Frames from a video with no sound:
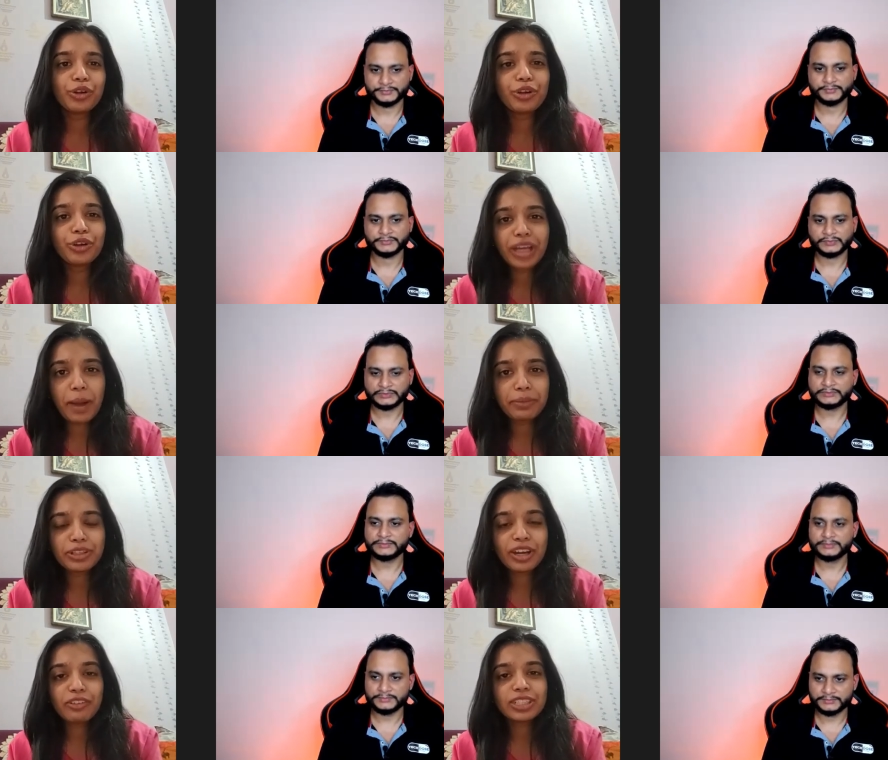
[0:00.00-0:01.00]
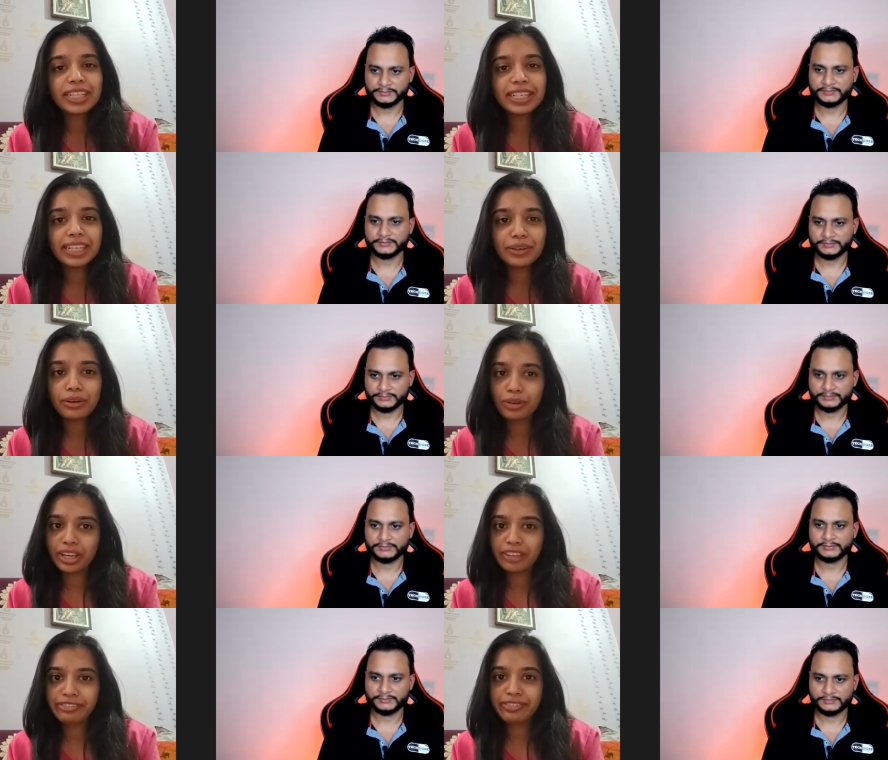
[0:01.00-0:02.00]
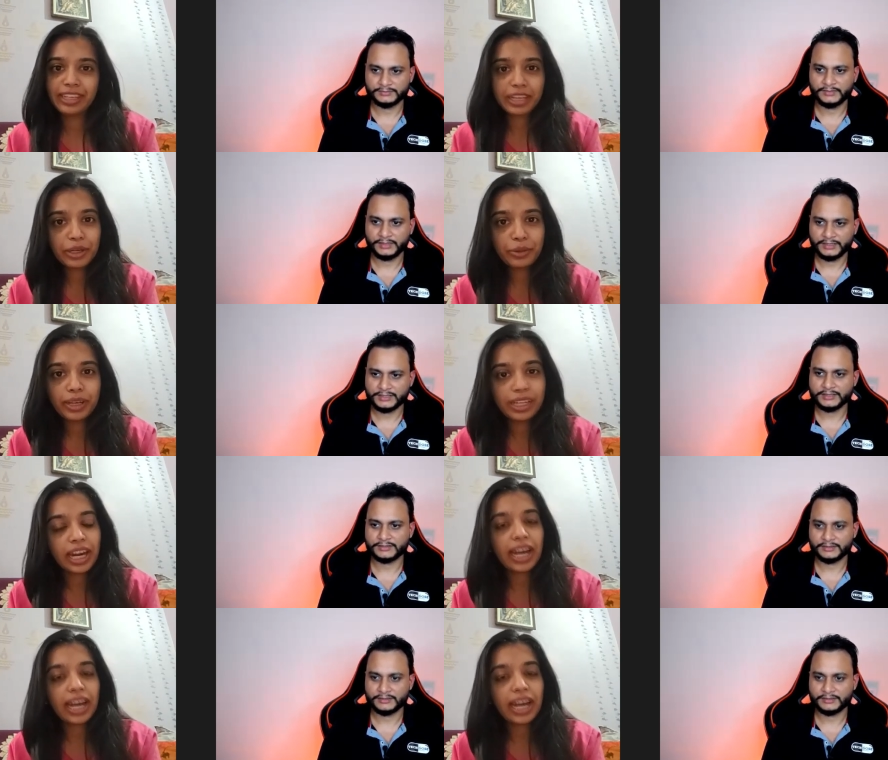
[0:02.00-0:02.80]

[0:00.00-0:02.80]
Speaker 1: good company. So I was like, okay, if they can do it,